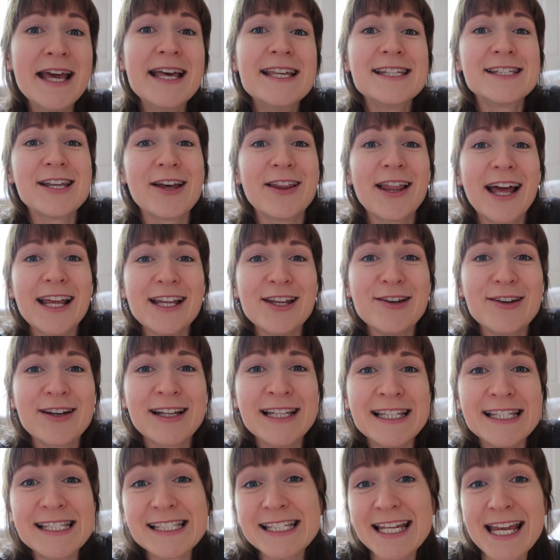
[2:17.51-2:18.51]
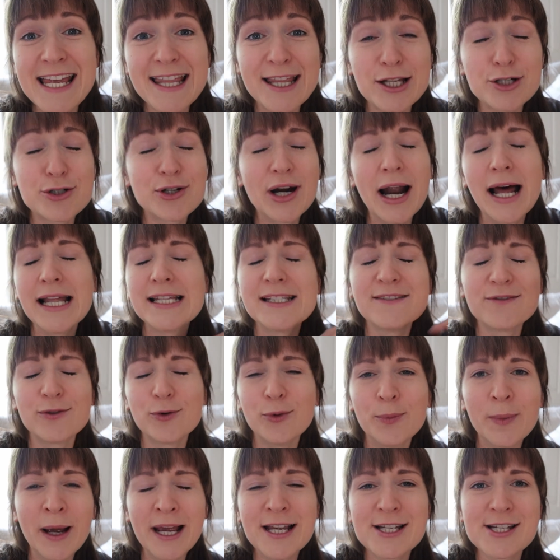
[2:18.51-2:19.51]
so that you can see the
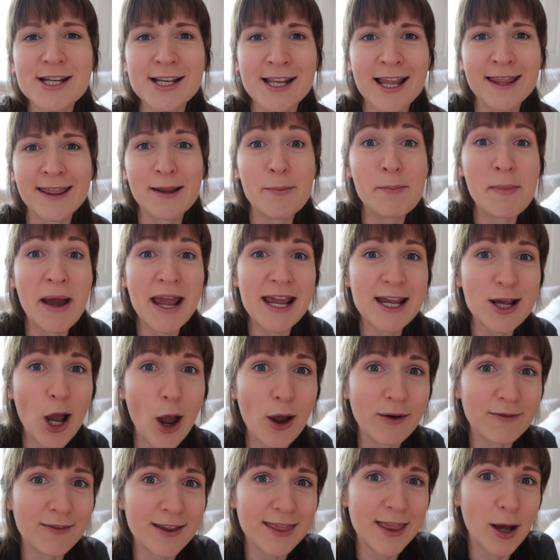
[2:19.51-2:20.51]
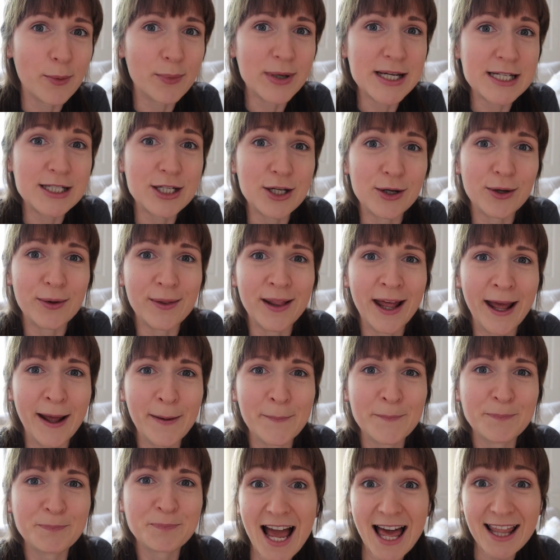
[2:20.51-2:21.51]
transformation and the makeover that we do there.